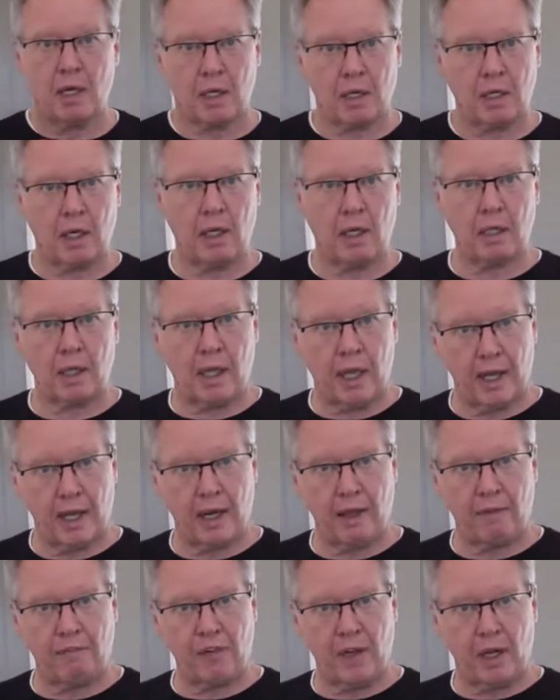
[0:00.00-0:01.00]
called
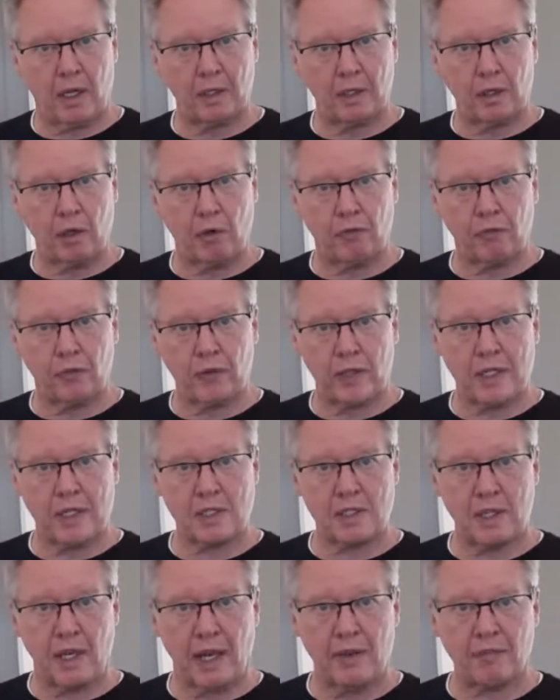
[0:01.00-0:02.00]
NFL, no friends
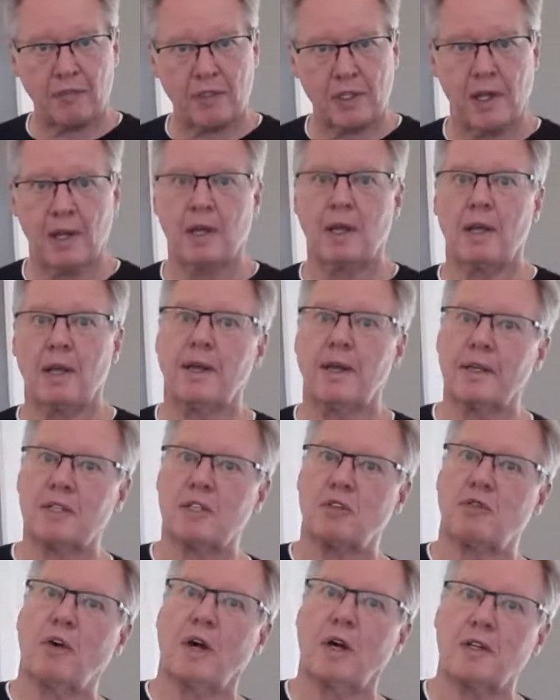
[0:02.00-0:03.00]
left,
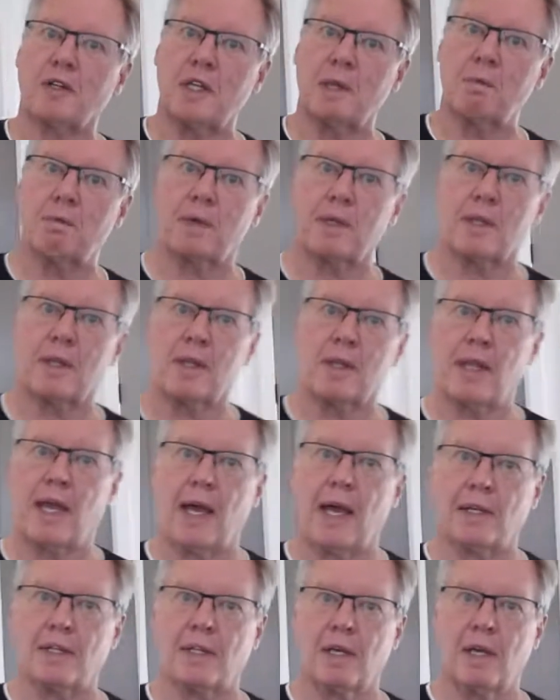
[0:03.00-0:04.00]
it's far deeper than
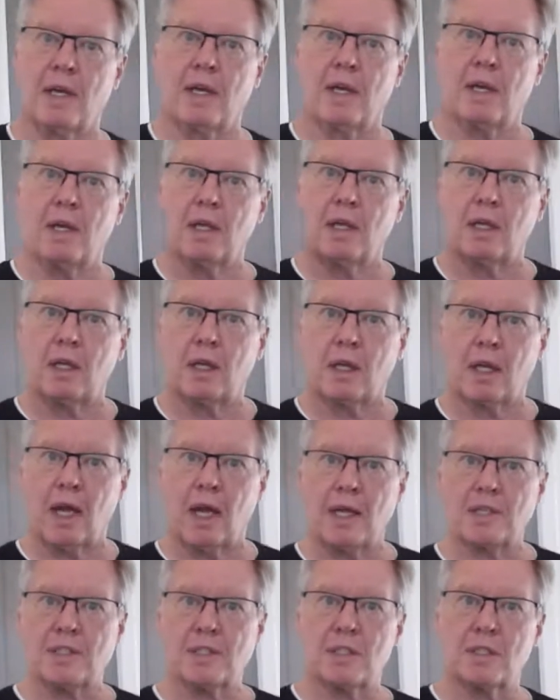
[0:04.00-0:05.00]
that. You
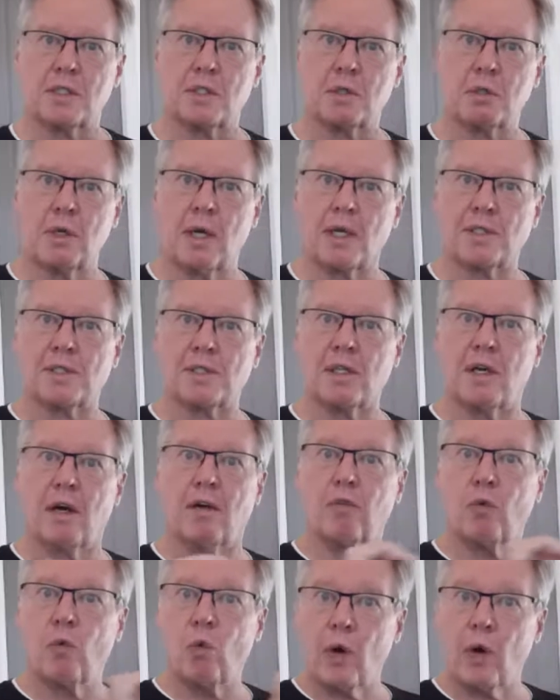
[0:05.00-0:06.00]
lost the trust of
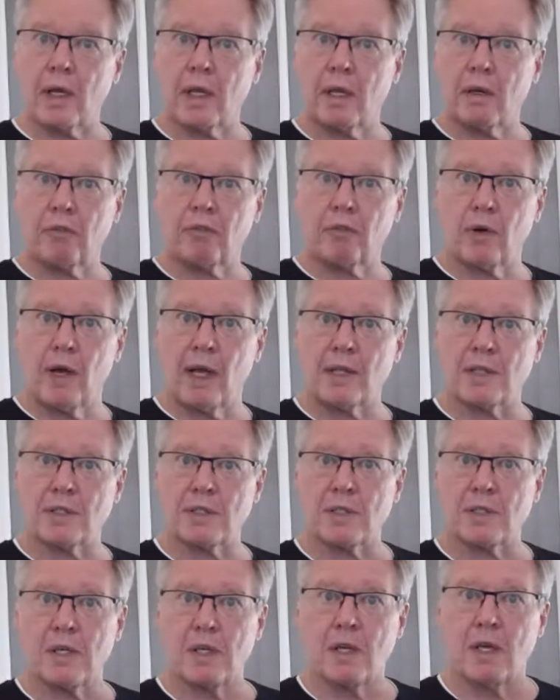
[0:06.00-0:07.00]
one of your
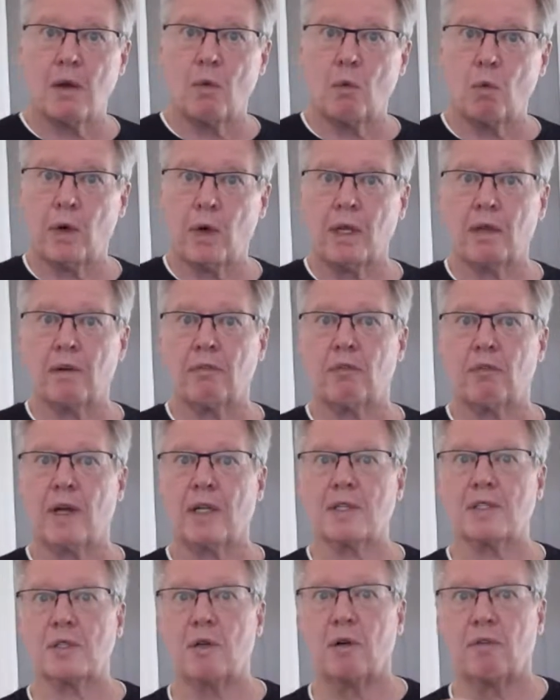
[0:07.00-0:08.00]
friends. One of your
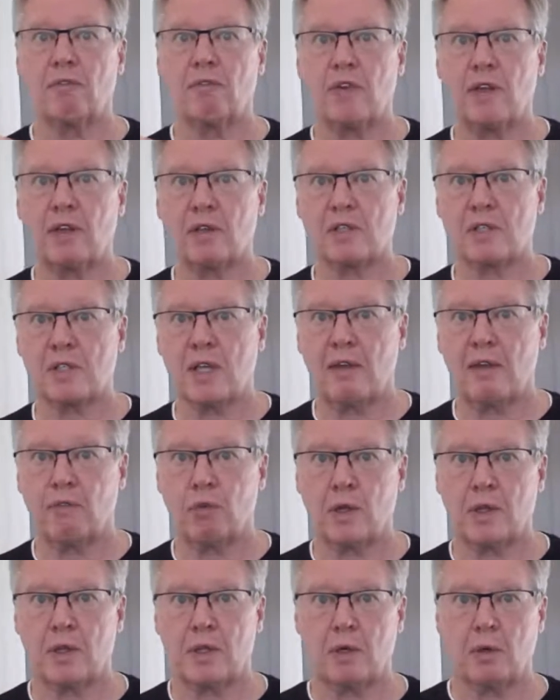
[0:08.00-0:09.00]
friends don't feel safe
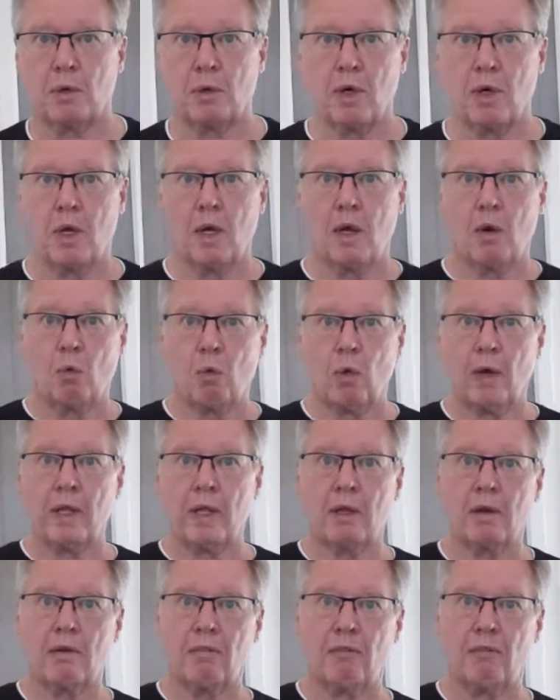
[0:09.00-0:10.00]
with you. One of
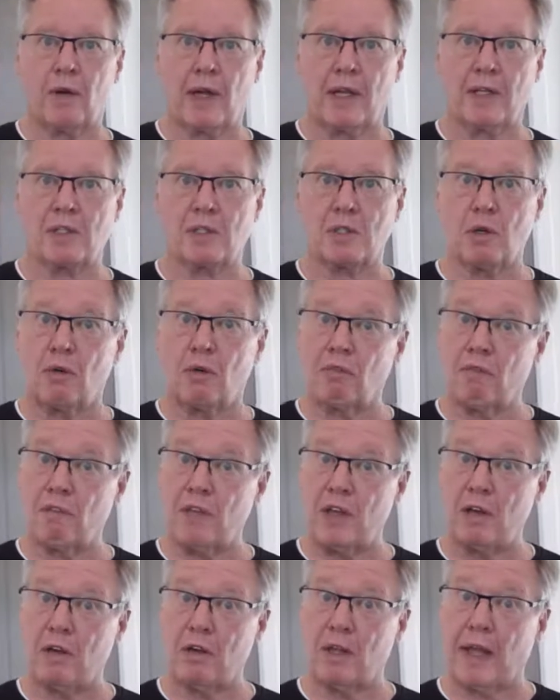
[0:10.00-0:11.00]
your friends don't
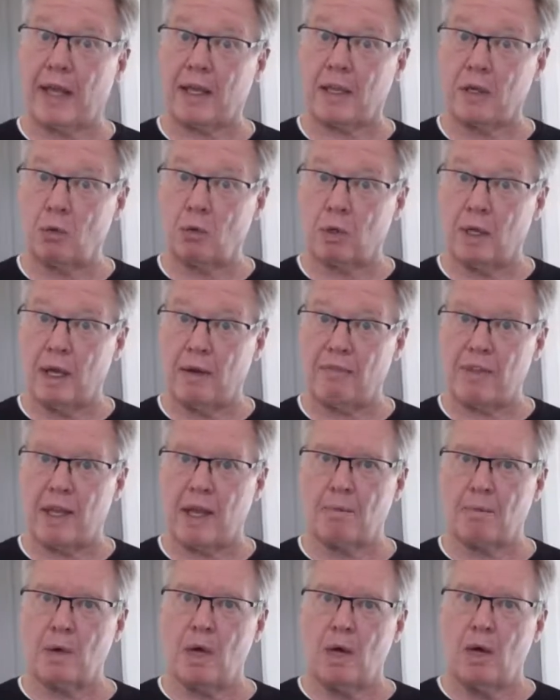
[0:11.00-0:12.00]
feel like you love
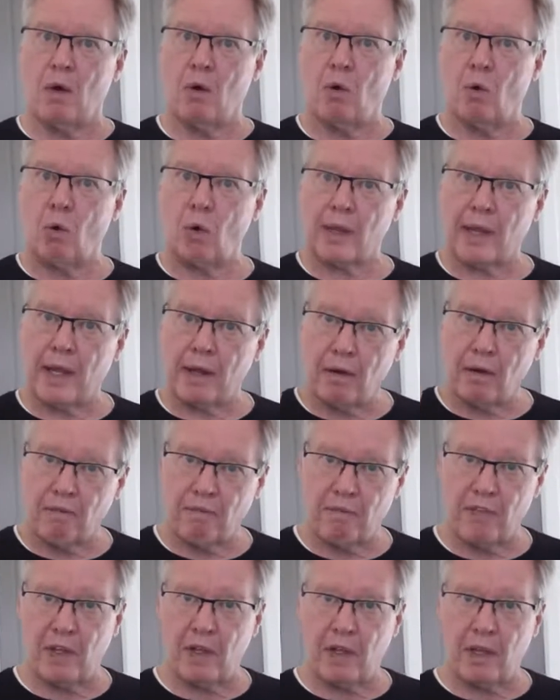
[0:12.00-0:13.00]
them, or they don't
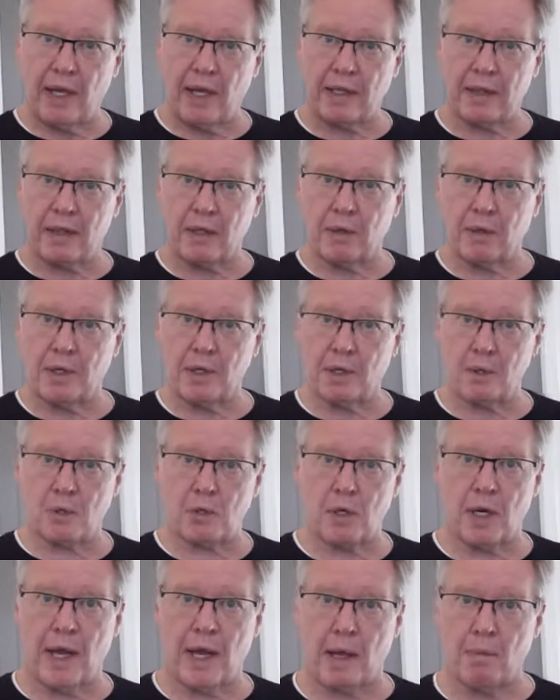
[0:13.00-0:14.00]
feel like they're in your
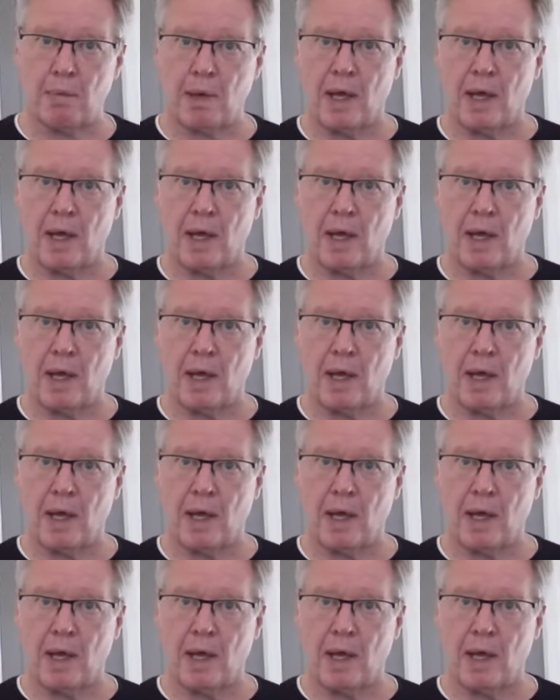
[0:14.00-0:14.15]
tribe.